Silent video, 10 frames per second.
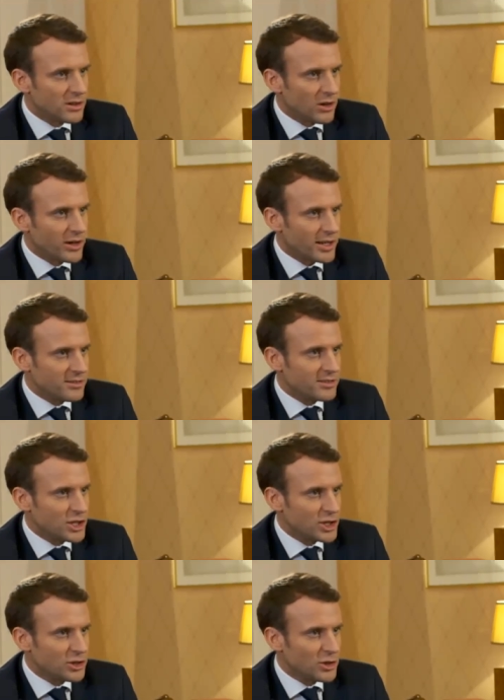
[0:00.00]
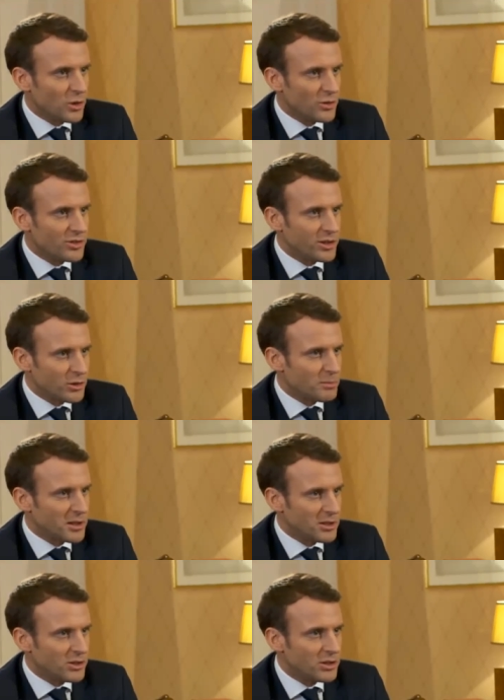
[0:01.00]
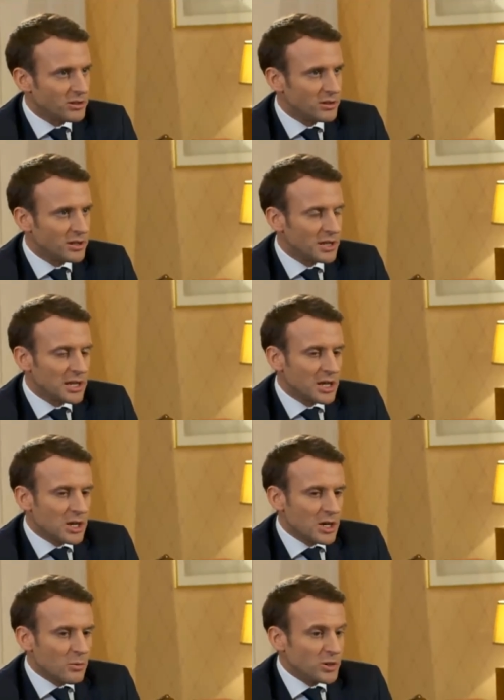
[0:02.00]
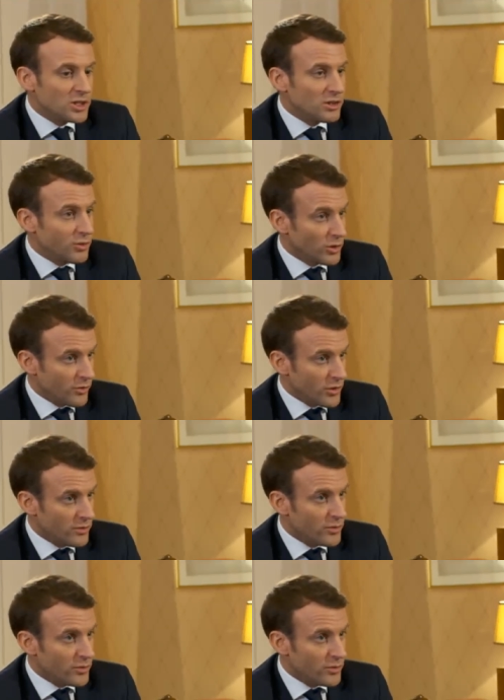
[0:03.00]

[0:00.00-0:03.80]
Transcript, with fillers: organization called the European Union, which is for the very